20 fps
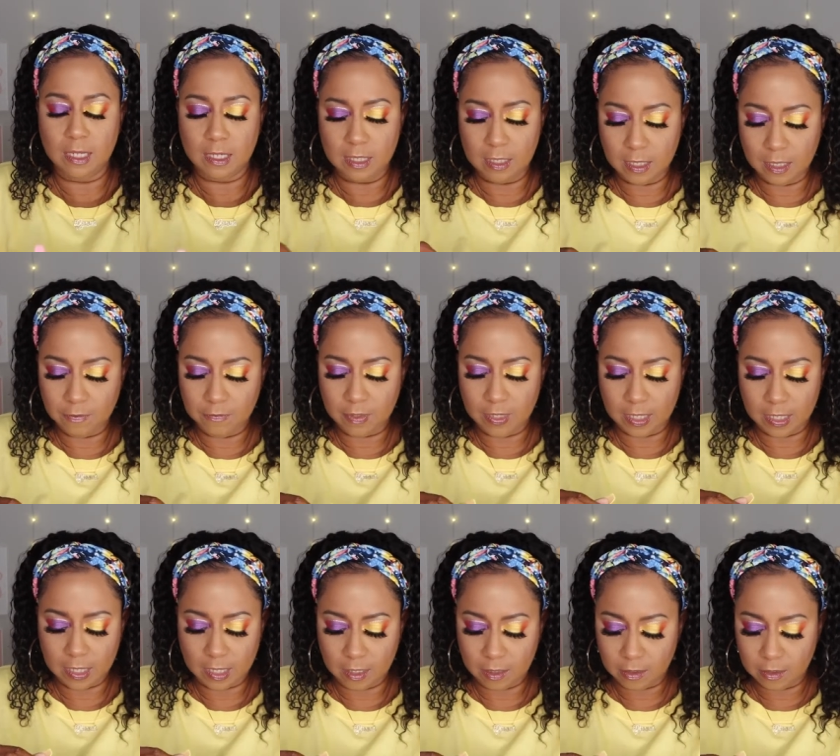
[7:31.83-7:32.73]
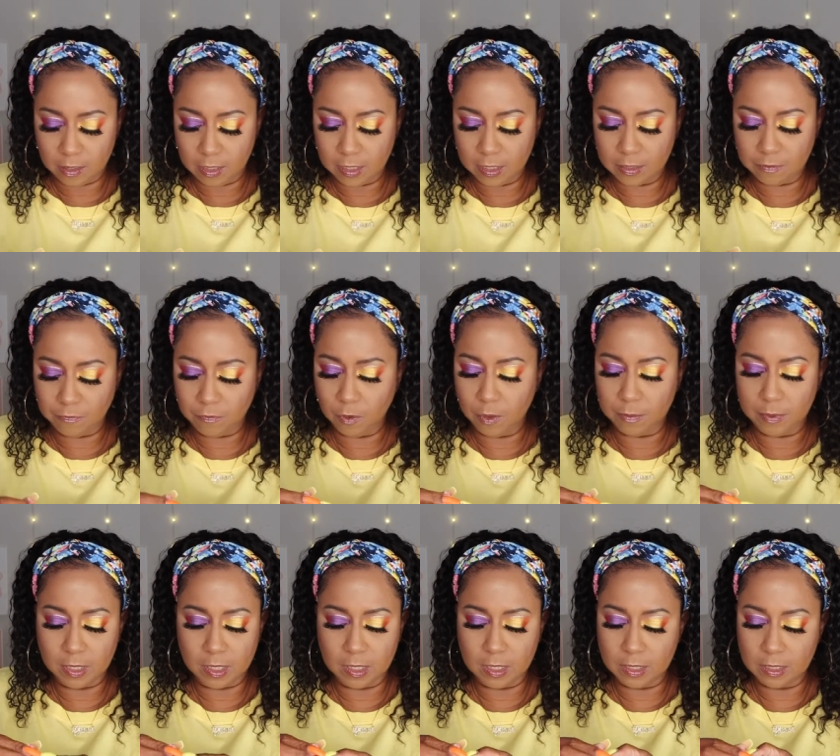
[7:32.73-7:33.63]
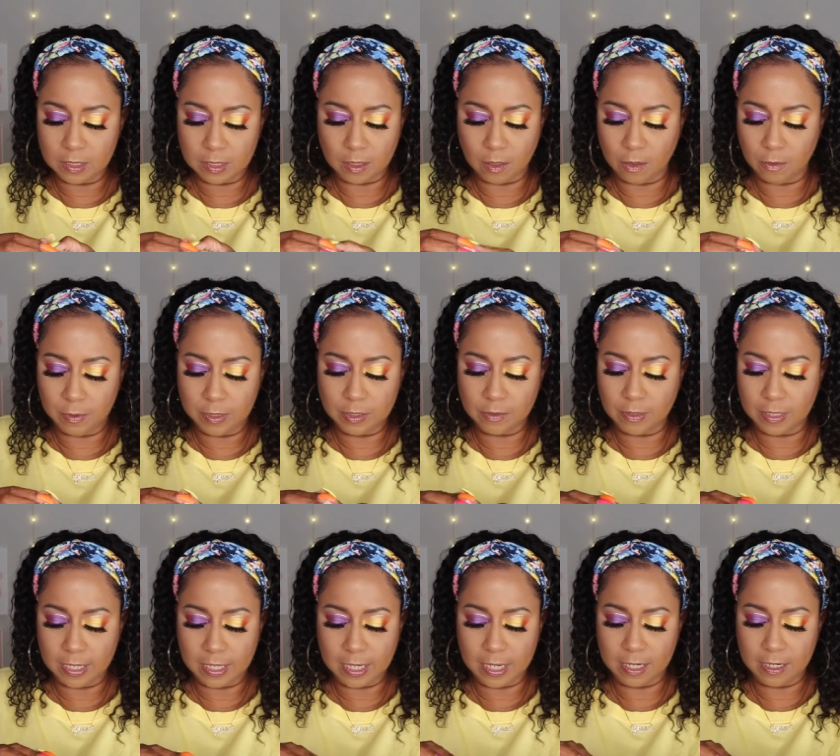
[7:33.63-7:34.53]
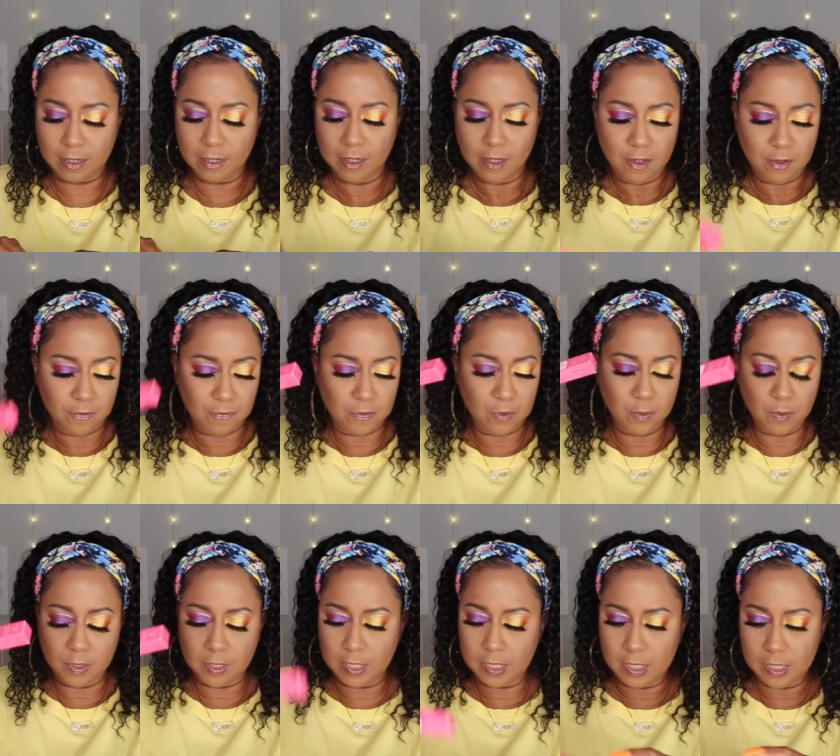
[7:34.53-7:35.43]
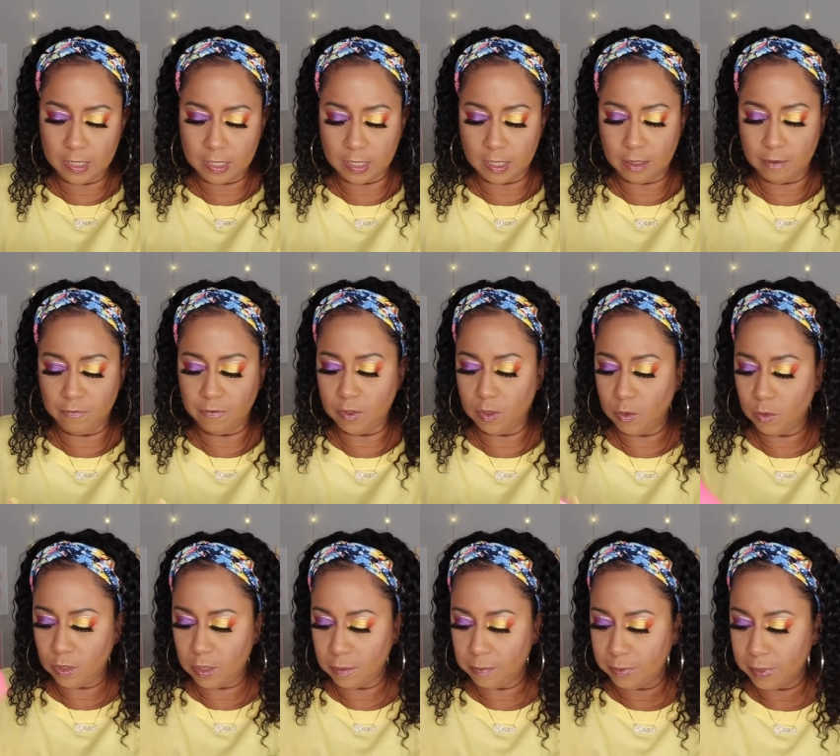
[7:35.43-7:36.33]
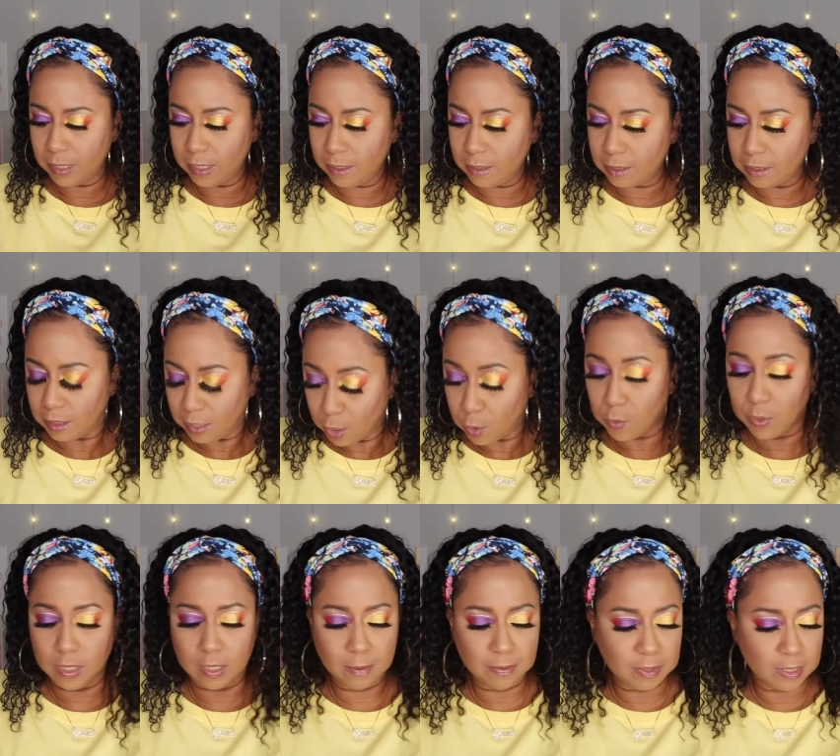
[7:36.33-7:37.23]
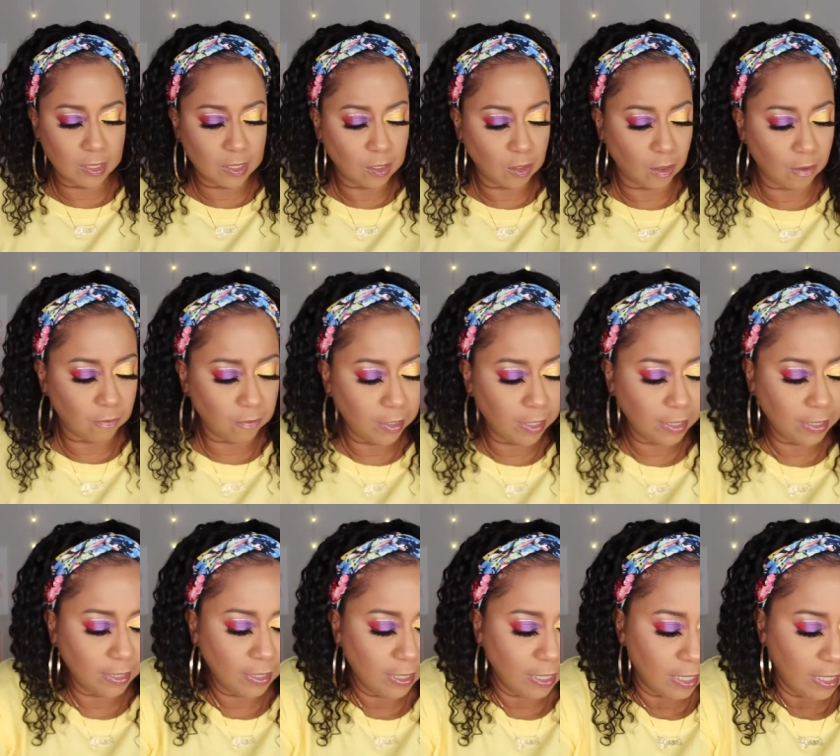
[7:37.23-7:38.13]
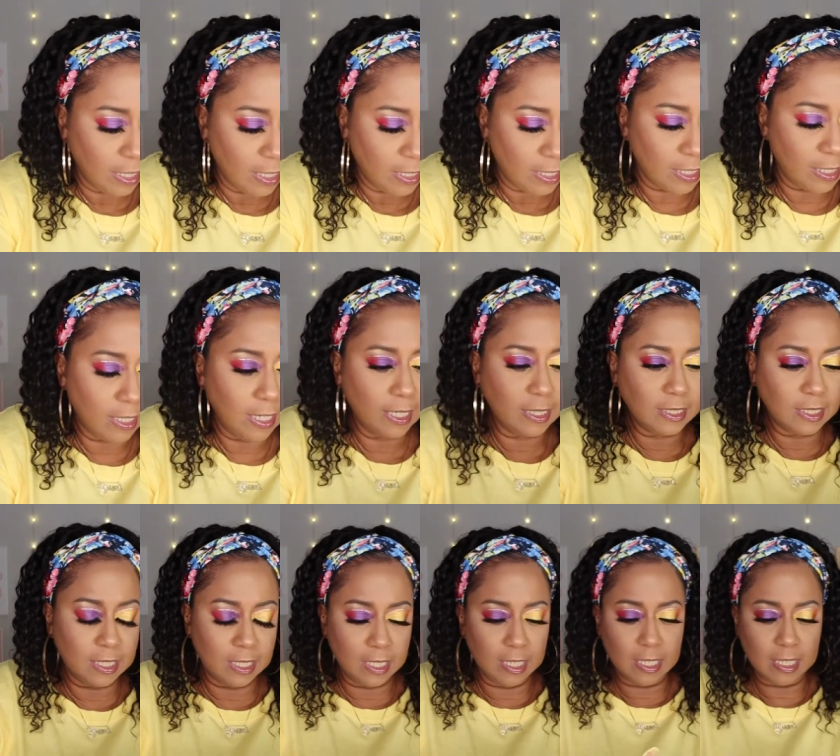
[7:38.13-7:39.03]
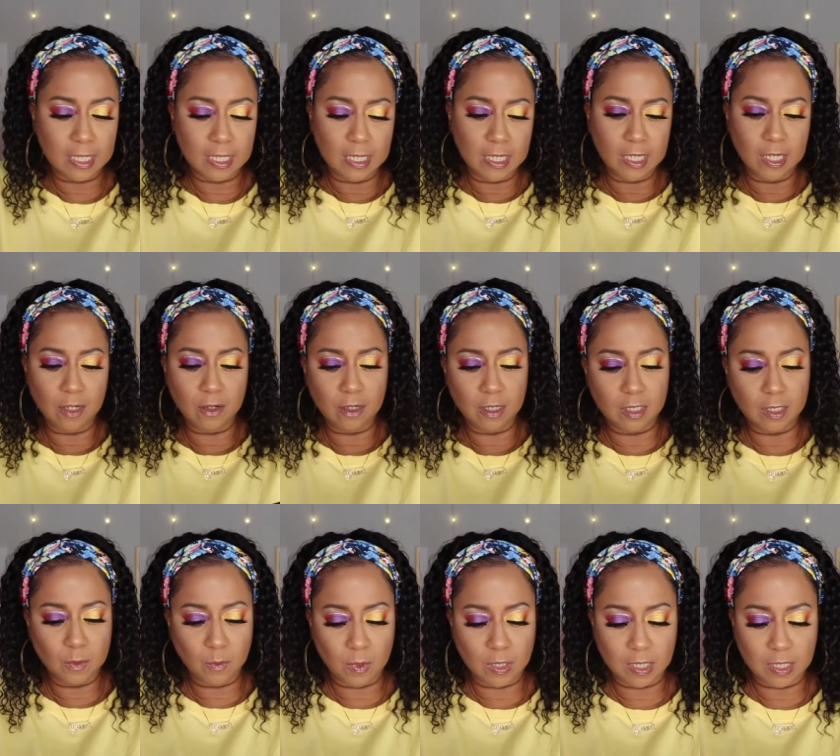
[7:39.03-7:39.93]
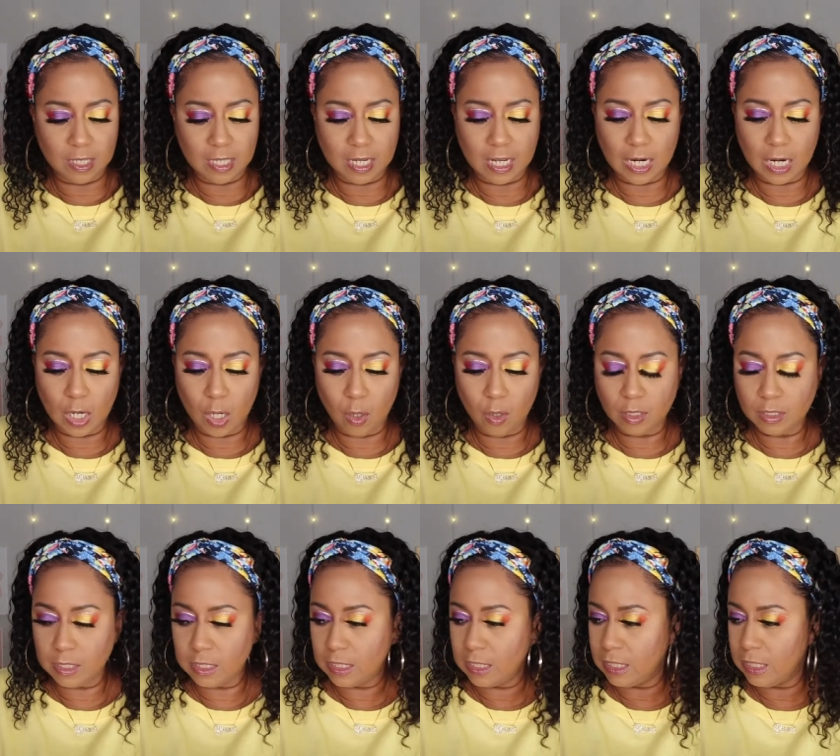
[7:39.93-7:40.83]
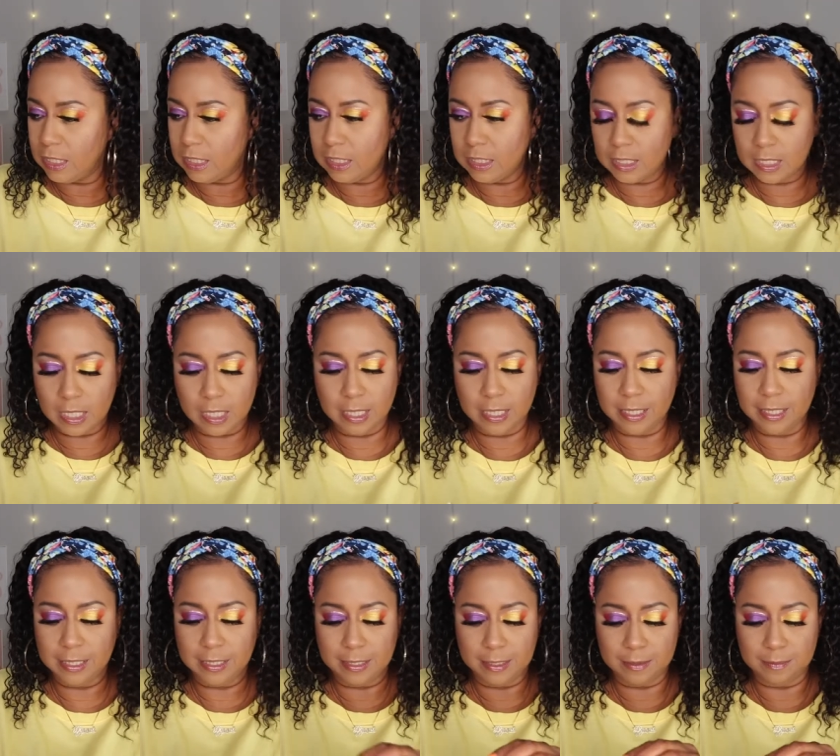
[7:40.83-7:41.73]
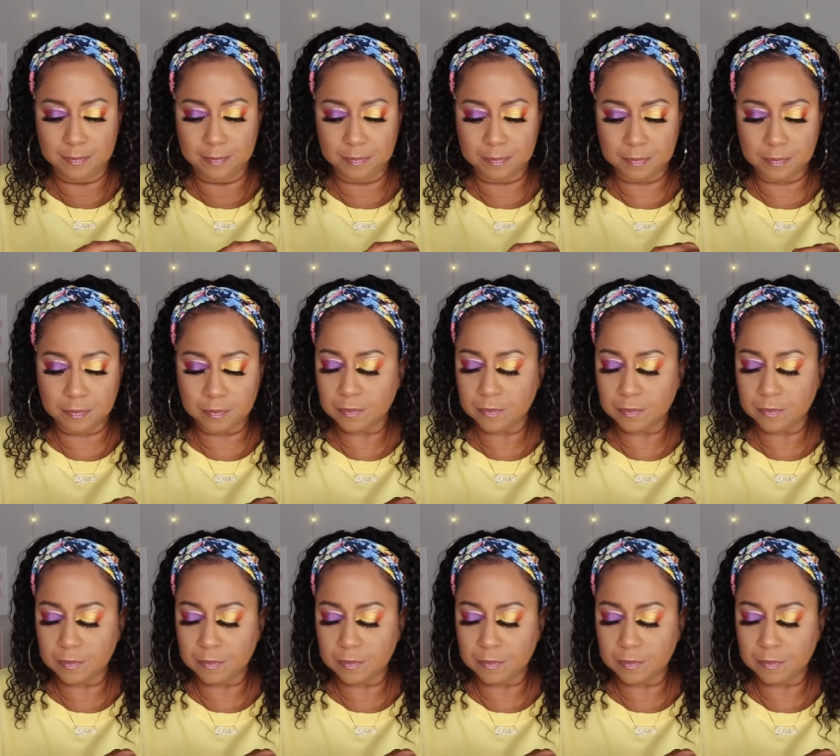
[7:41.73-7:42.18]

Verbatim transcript: Love that color. His formula is always great. I got a few of these um, velour lip li liquid lipsticks already. The next thing in here is one of the glosses. Um,